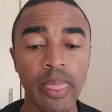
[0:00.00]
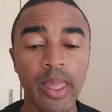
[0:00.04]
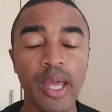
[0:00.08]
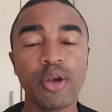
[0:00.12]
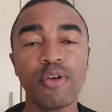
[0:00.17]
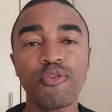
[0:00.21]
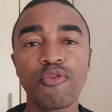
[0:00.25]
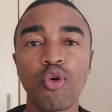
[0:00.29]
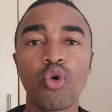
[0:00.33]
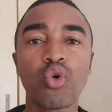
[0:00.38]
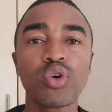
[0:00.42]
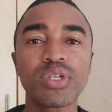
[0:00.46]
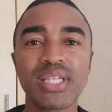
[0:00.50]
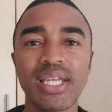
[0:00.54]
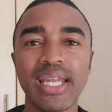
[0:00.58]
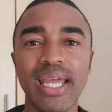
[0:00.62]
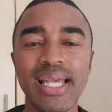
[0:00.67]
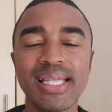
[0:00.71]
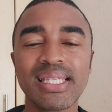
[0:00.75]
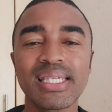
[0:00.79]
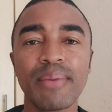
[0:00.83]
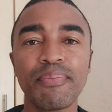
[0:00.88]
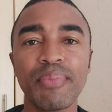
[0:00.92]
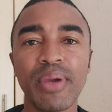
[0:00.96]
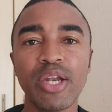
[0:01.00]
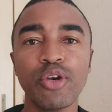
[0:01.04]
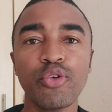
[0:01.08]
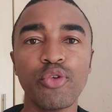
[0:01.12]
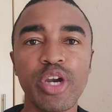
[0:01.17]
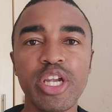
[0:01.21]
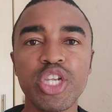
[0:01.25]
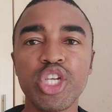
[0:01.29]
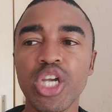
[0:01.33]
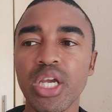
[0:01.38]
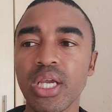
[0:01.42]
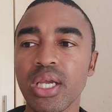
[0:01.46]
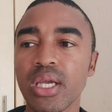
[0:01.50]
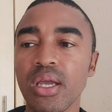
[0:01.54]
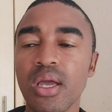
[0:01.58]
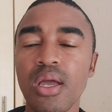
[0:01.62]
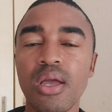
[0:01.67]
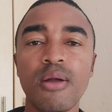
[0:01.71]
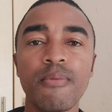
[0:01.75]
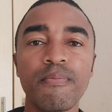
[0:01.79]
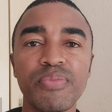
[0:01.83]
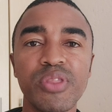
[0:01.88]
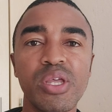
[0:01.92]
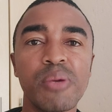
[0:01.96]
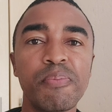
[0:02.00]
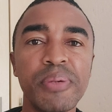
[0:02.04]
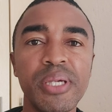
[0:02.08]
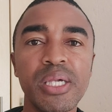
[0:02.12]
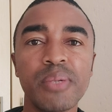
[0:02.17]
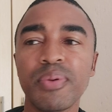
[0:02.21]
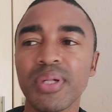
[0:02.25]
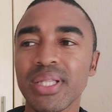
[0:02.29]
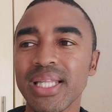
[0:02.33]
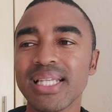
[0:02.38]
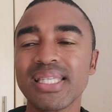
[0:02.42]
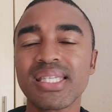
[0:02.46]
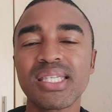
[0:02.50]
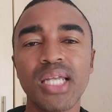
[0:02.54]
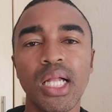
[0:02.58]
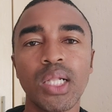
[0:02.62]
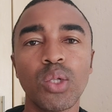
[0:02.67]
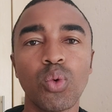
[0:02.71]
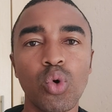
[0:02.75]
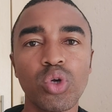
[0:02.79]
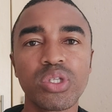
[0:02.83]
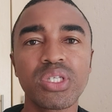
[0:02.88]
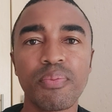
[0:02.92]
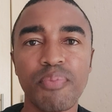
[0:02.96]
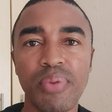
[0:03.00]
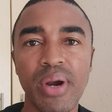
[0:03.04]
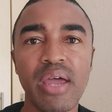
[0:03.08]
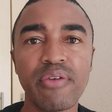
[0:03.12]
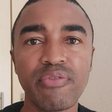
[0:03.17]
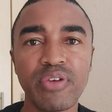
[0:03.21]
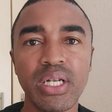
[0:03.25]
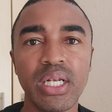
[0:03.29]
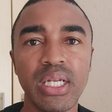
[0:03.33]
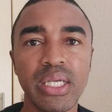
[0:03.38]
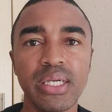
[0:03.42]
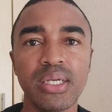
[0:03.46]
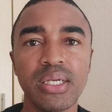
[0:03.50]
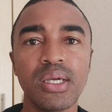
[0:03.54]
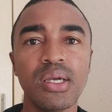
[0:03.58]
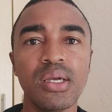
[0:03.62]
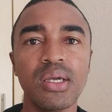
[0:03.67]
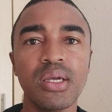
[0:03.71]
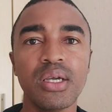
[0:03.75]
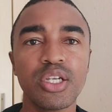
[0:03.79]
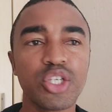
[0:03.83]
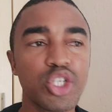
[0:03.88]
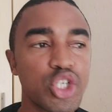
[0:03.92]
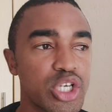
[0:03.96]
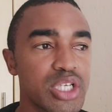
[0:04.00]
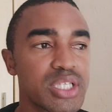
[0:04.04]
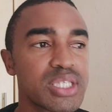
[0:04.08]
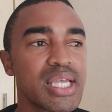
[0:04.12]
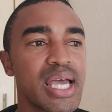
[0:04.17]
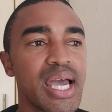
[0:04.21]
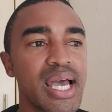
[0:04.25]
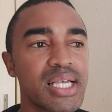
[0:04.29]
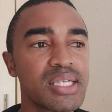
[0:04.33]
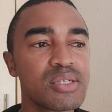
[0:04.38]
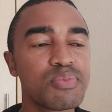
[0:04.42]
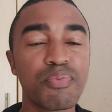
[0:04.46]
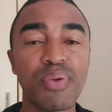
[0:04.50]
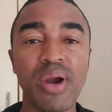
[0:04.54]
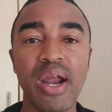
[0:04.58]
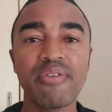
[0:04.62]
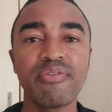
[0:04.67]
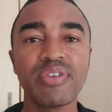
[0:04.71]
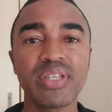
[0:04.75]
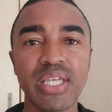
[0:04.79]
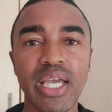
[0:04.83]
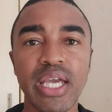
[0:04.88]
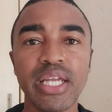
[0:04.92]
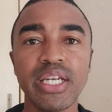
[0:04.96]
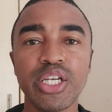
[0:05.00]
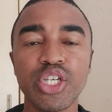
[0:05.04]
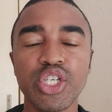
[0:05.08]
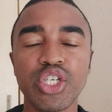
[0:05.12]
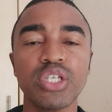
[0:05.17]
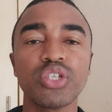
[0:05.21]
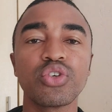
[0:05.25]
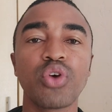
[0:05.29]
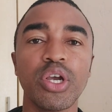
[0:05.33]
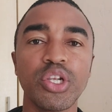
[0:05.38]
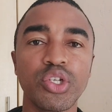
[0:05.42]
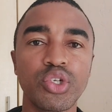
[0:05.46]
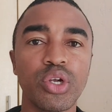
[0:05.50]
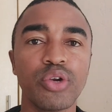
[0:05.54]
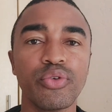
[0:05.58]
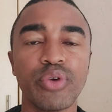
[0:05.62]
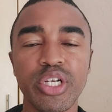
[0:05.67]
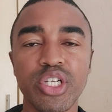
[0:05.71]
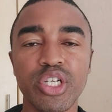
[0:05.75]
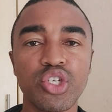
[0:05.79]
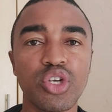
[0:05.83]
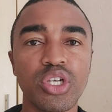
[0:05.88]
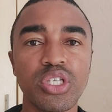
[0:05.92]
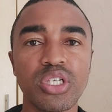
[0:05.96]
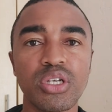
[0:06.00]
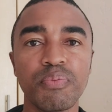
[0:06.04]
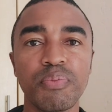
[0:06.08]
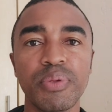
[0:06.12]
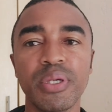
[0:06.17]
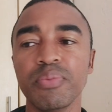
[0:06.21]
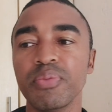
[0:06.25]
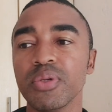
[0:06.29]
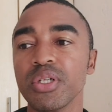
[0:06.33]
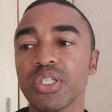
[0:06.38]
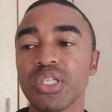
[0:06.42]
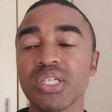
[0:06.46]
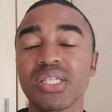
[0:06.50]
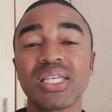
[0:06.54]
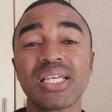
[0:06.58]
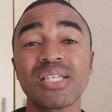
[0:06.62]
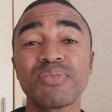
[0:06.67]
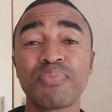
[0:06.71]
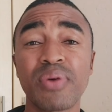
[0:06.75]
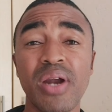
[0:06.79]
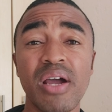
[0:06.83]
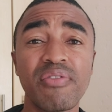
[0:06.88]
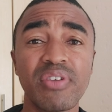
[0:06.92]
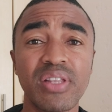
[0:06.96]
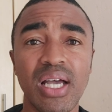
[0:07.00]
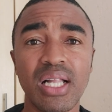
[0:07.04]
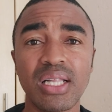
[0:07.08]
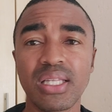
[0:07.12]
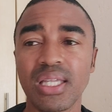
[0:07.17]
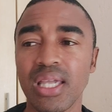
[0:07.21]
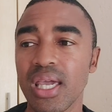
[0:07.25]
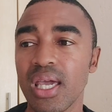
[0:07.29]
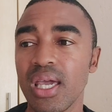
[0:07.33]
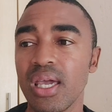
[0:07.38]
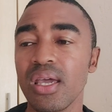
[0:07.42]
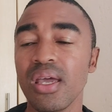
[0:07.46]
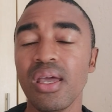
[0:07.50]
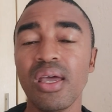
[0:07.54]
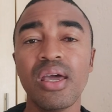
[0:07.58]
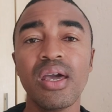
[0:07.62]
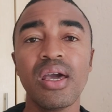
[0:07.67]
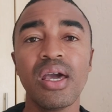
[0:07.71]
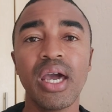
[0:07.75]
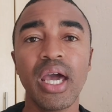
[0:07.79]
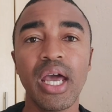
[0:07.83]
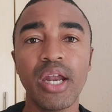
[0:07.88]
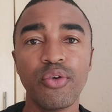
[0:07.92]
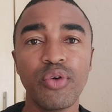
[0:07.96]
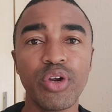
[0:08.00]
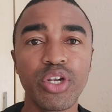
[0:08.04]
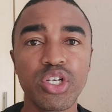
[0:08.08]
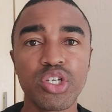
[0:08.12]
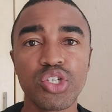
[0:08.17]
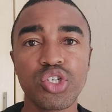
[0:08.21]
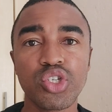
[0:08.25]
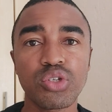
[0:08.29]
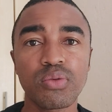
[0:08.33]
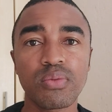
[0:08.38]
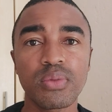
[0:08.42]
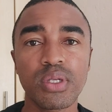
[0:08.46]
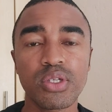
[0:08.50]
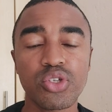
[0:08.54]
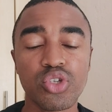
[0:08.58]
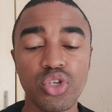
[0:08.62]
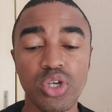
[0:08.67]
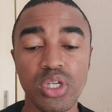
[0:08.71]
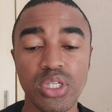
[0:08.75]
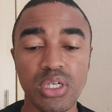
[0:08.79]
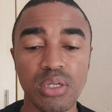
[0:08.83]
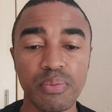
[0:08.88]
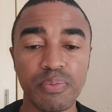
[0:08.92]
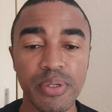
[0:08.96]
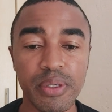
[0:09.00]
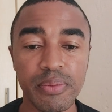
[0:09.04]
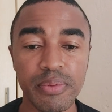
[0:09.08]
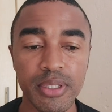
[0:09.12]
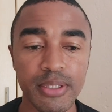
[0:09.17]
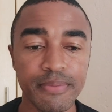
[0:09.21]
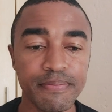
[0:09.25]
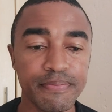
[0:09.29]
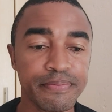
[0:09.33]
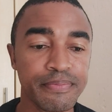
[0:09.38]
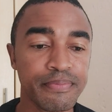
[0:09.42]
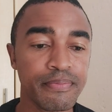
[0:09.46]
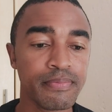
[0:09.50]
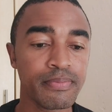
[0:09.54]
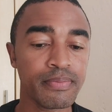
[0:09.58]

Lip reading: And of course, it ends up enriching the people that sell water privately, just as private energy is going to enrich certain people, just as private healthcare enriches certain people.